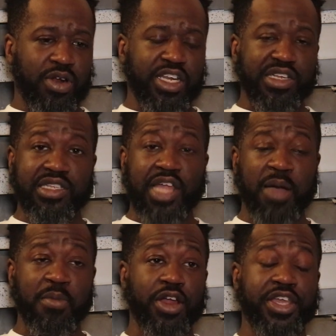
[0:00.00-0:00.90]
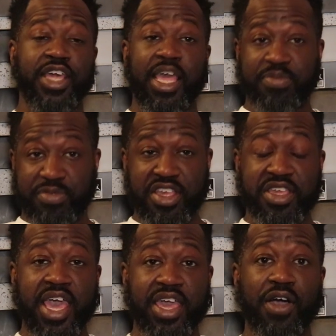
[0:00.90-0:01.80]
their stock market name
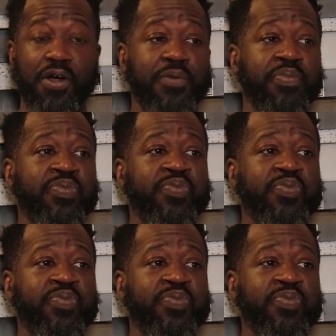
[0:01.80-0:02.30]
TKO